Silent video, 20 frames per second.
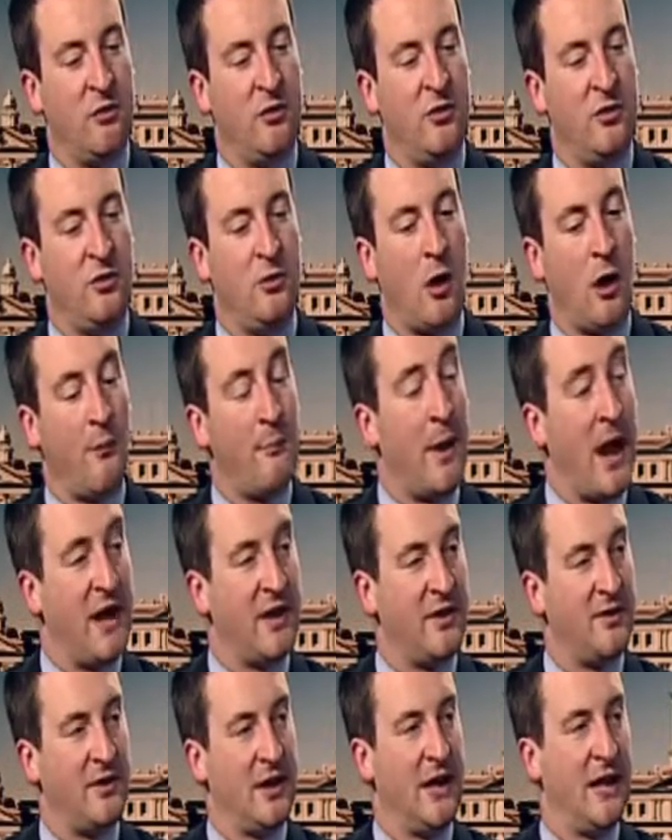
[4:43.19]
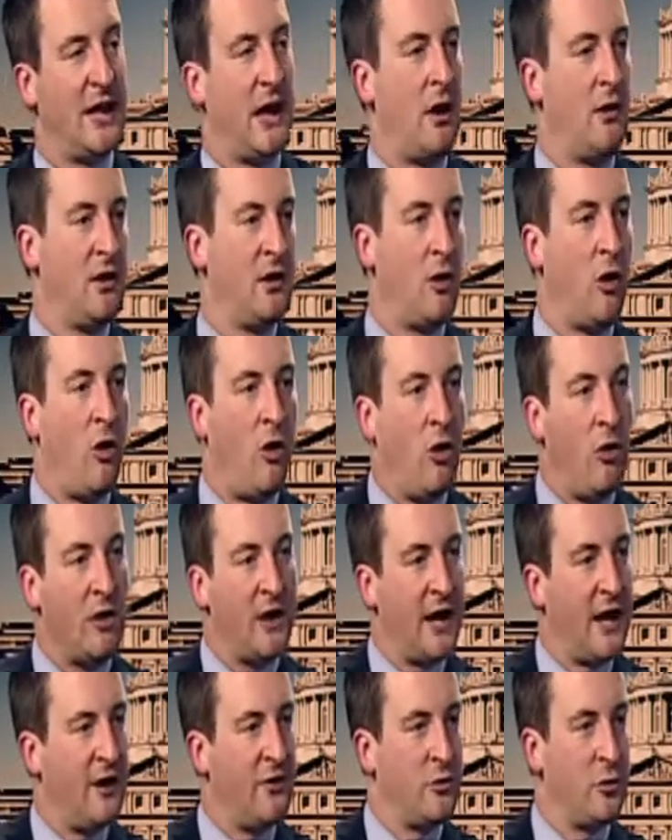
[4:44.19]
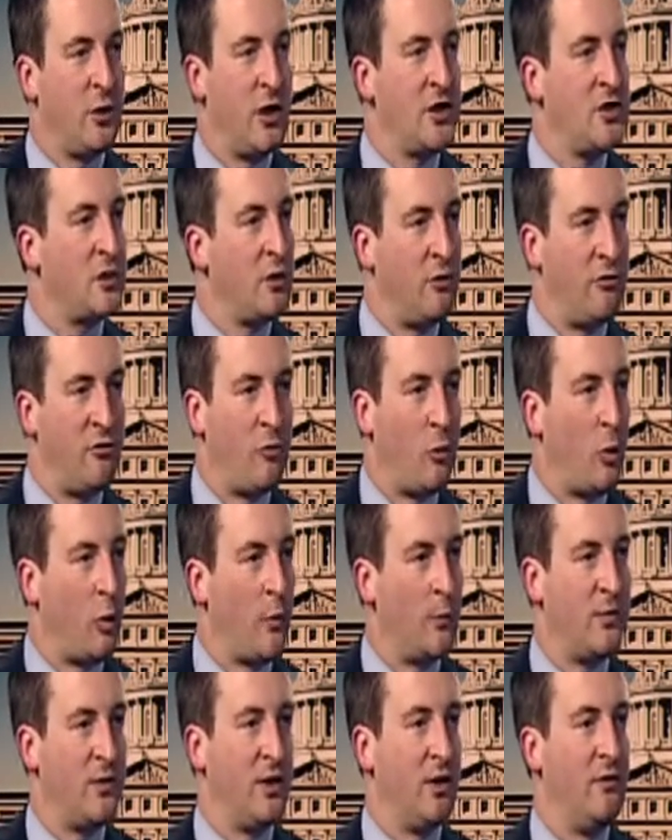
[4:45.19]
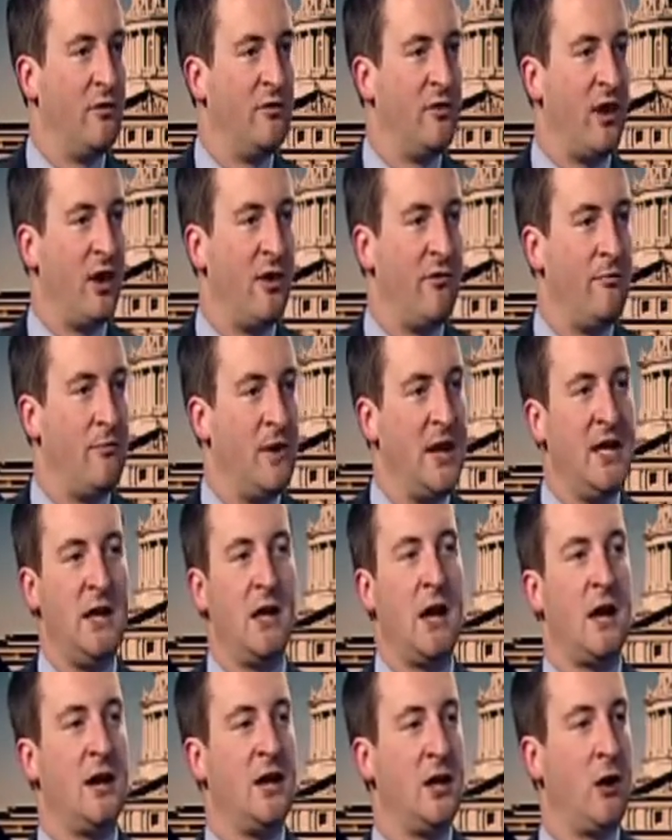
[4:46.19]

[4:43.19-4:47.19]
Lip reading: do our best to get out in all kind of traditional forms of media,